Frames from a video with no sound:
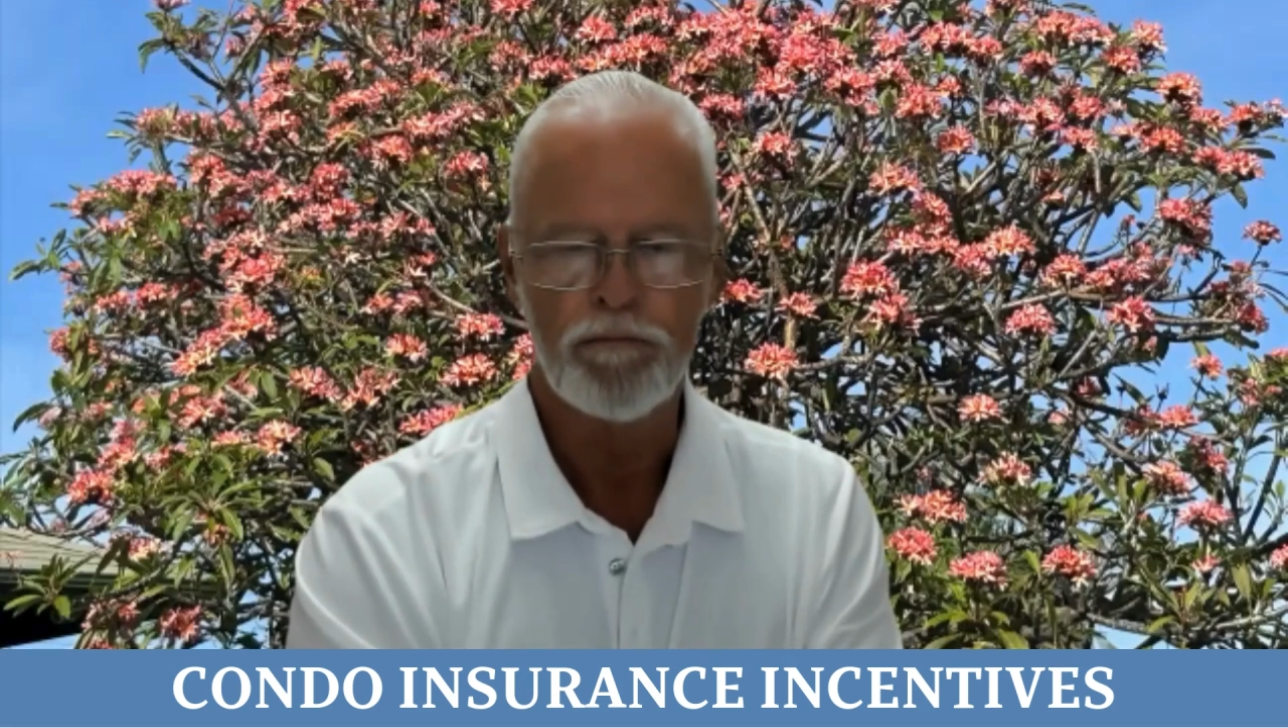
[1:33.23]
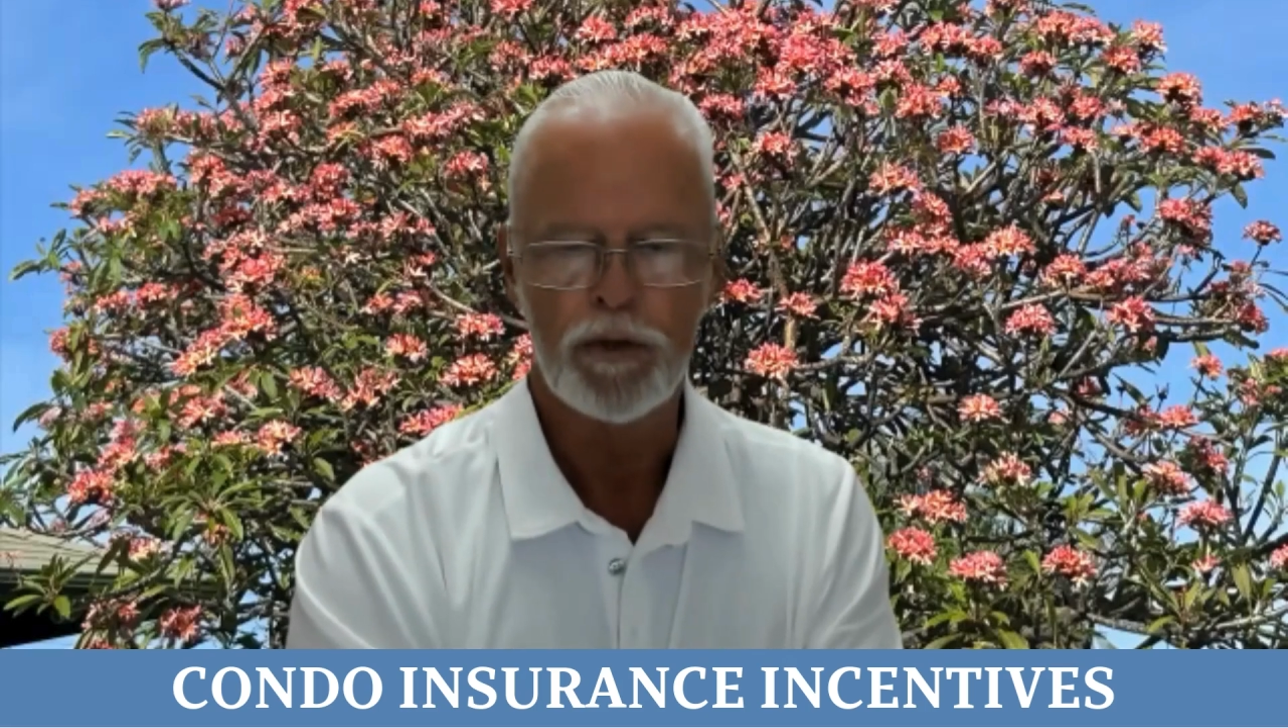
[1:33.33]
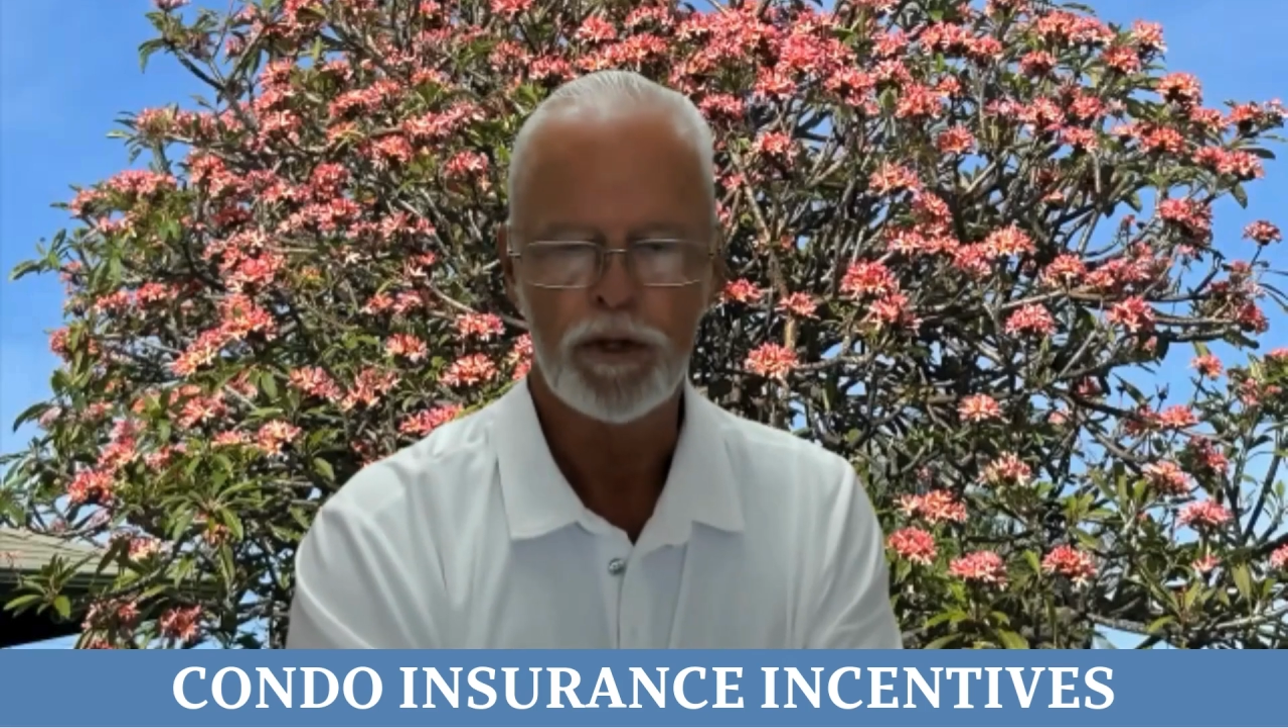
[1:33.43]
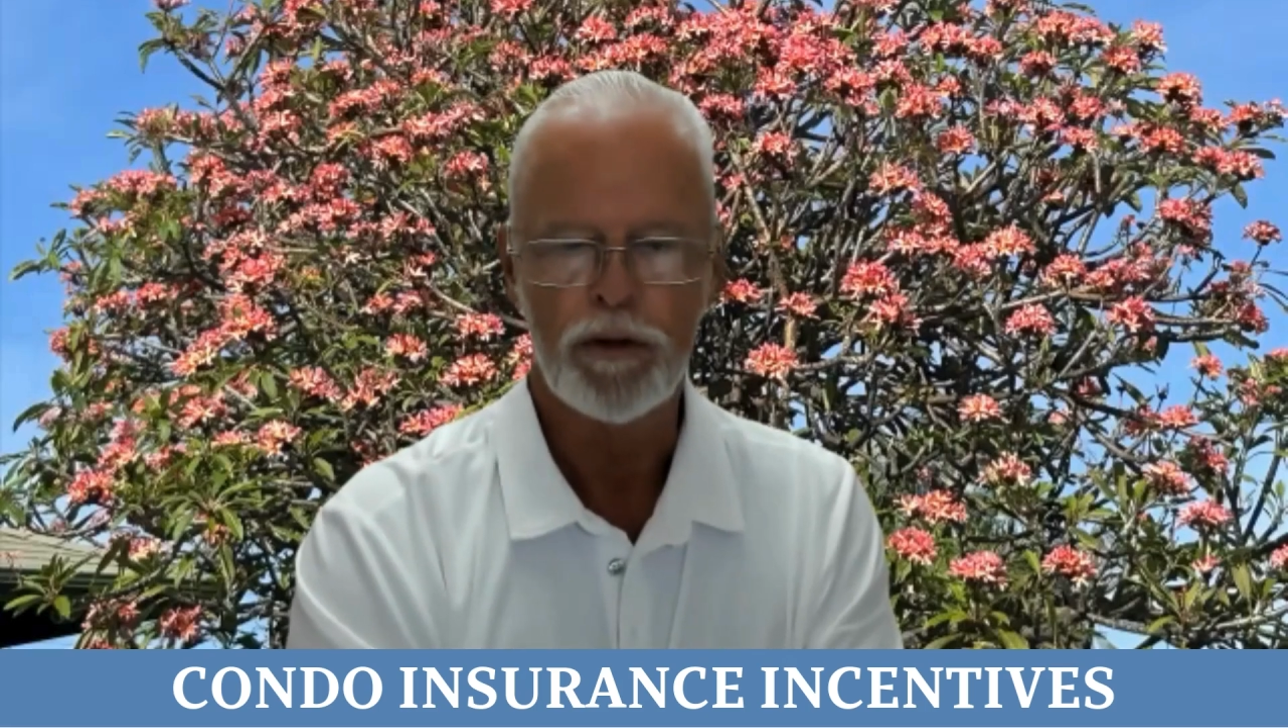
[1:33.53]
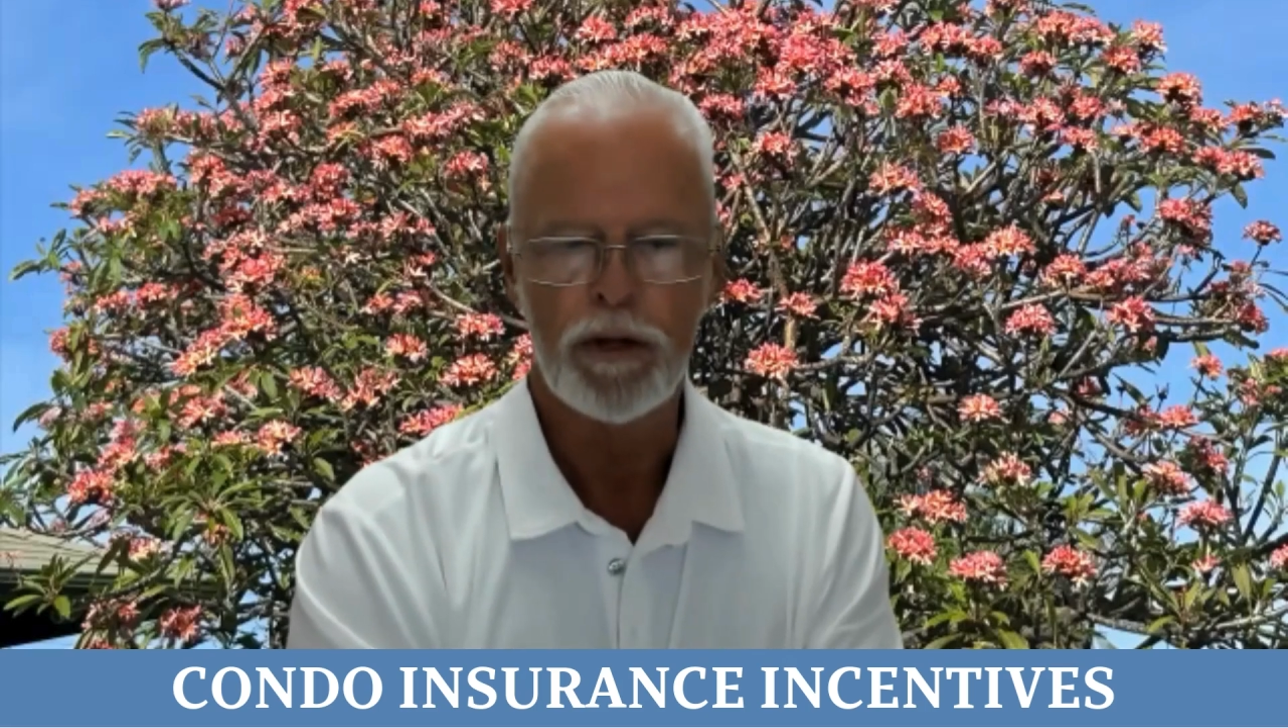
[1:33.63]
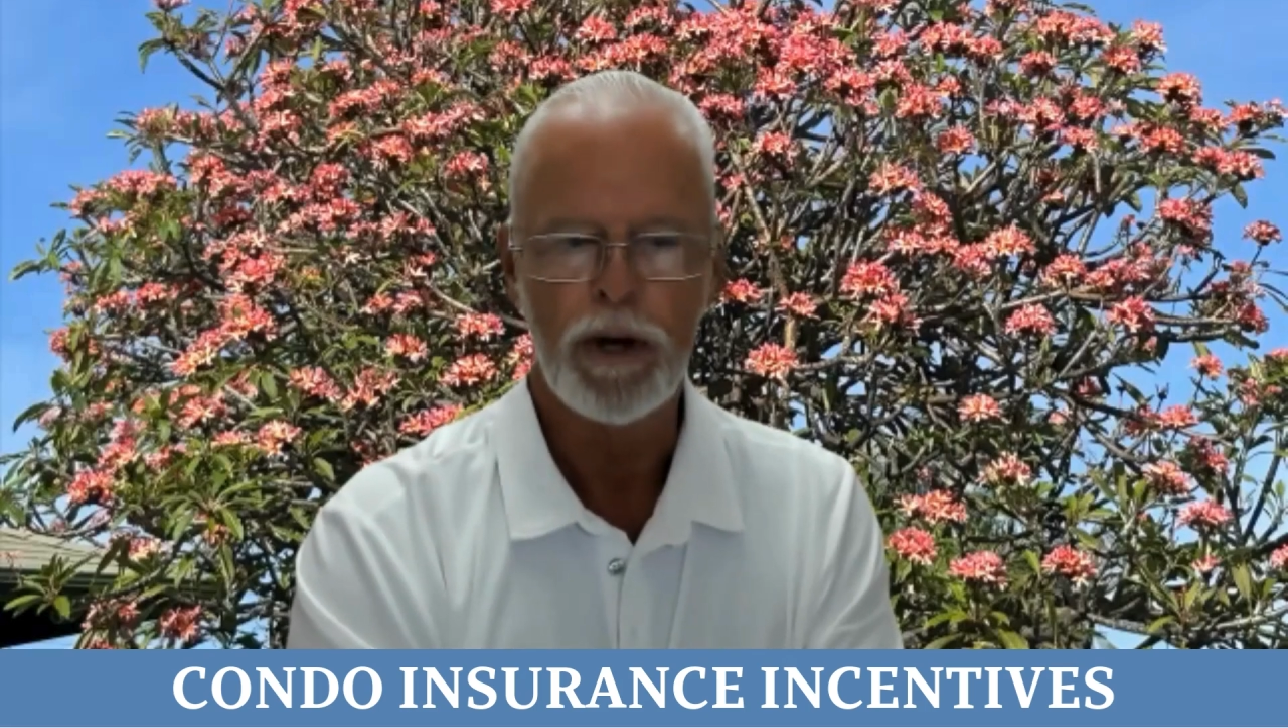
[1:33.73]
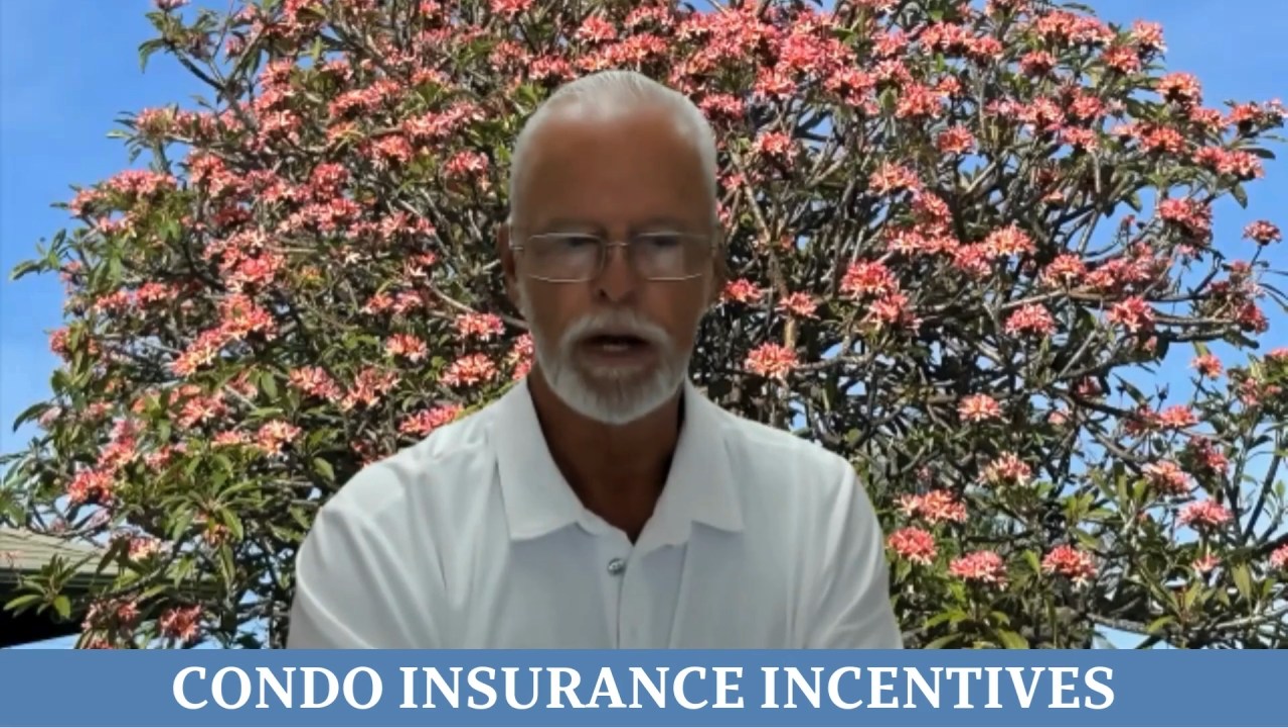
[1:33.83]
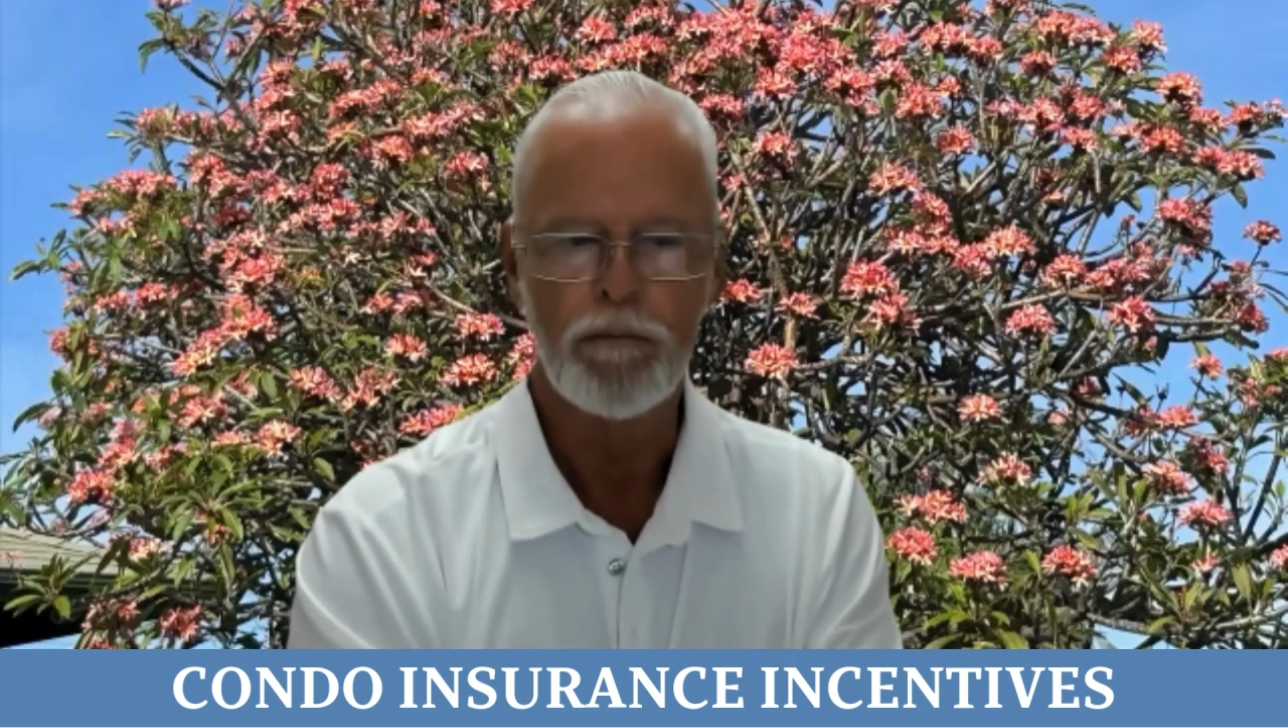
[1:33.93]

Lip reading: they might